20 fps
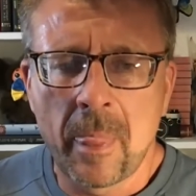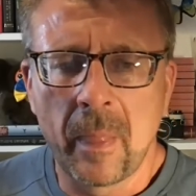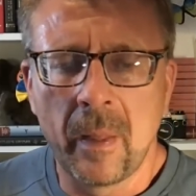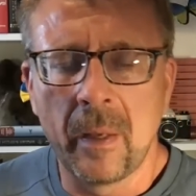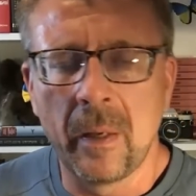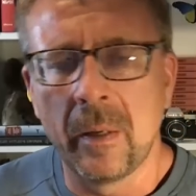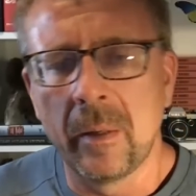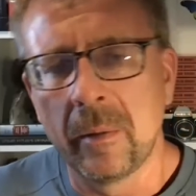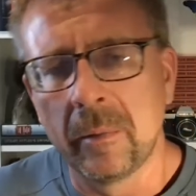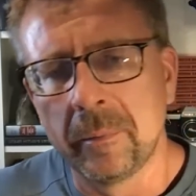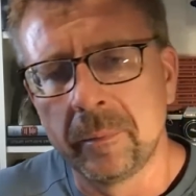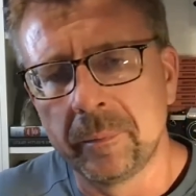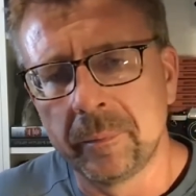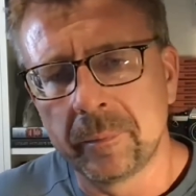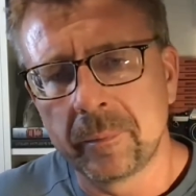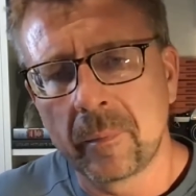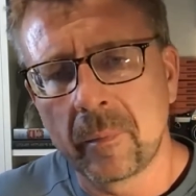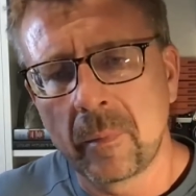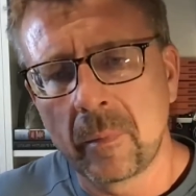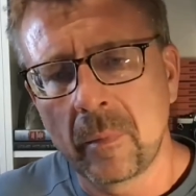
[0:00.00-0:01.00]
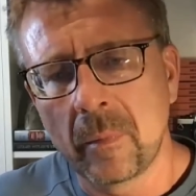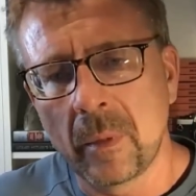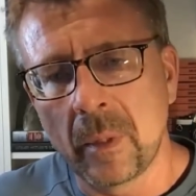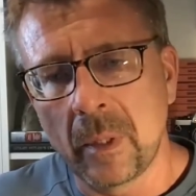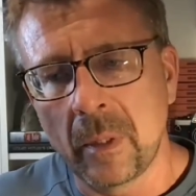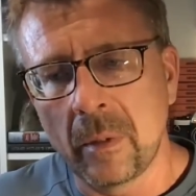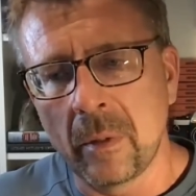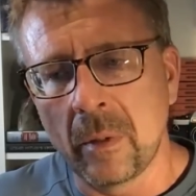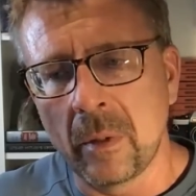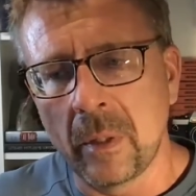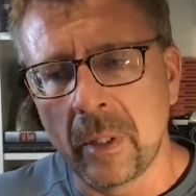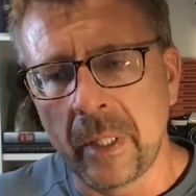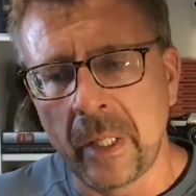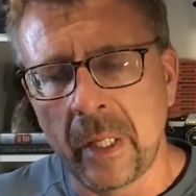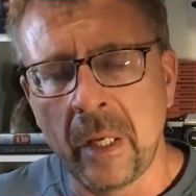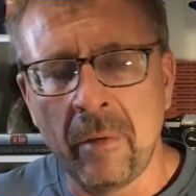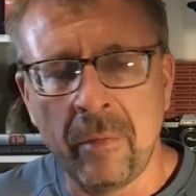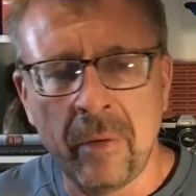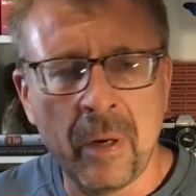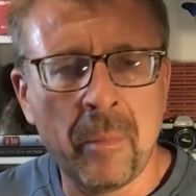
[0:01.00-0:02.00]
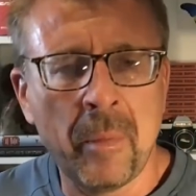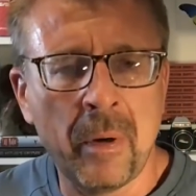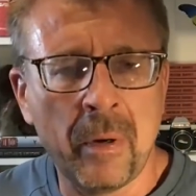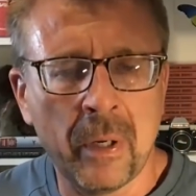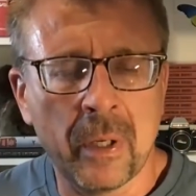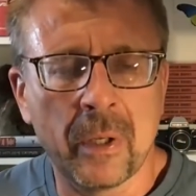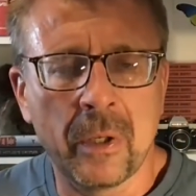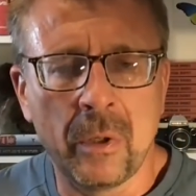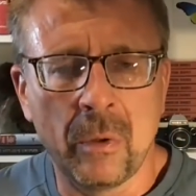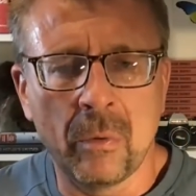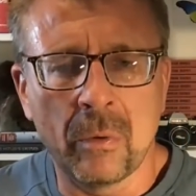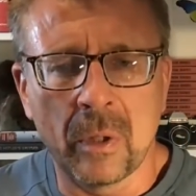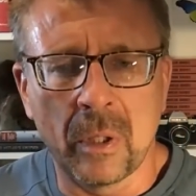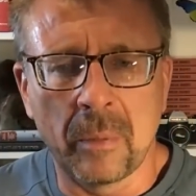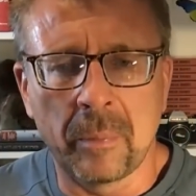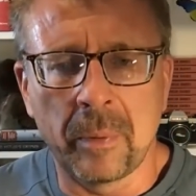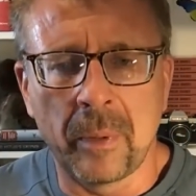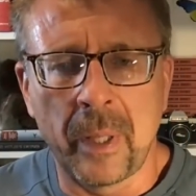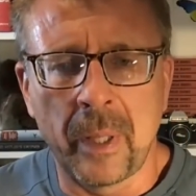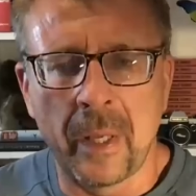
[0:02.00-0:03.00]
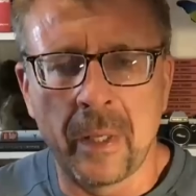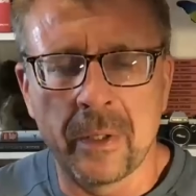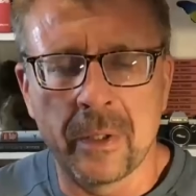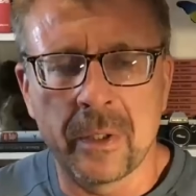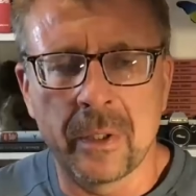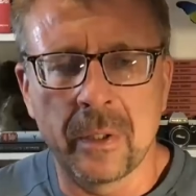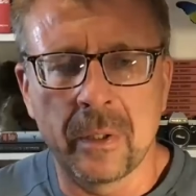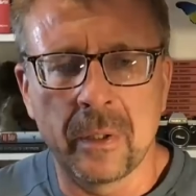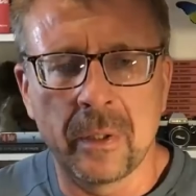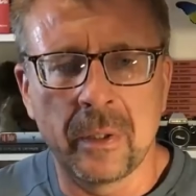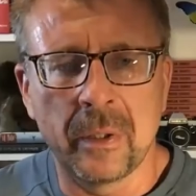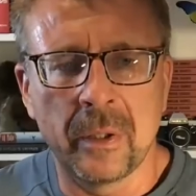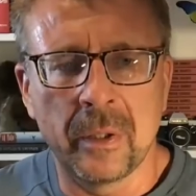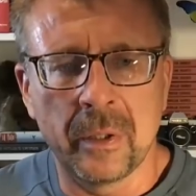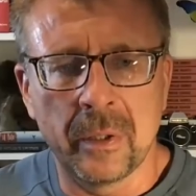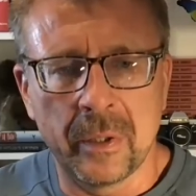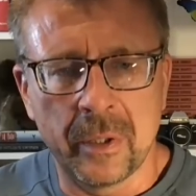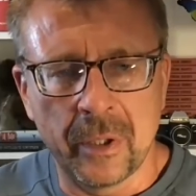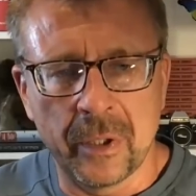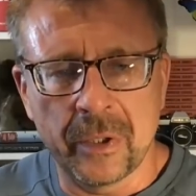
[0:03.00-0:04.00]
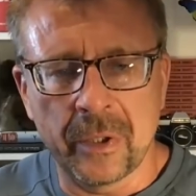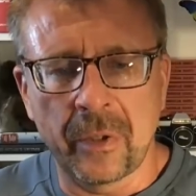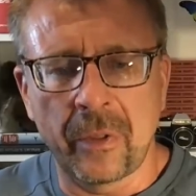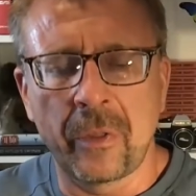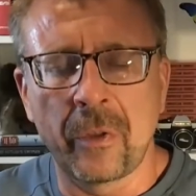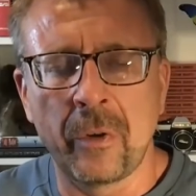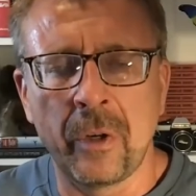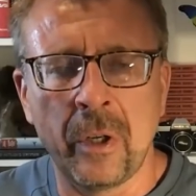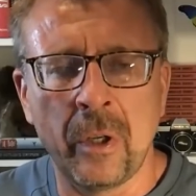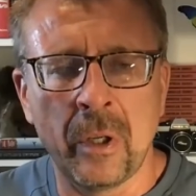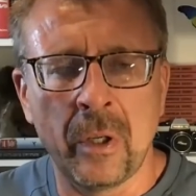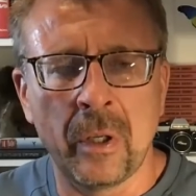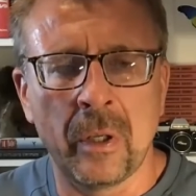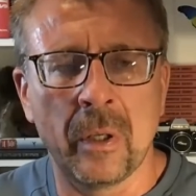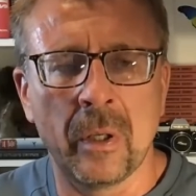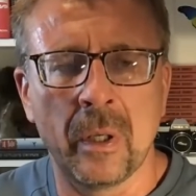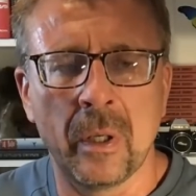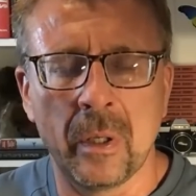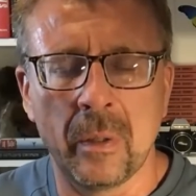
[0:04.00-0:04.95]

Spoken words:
Uh, every American nuclear plant, there's a three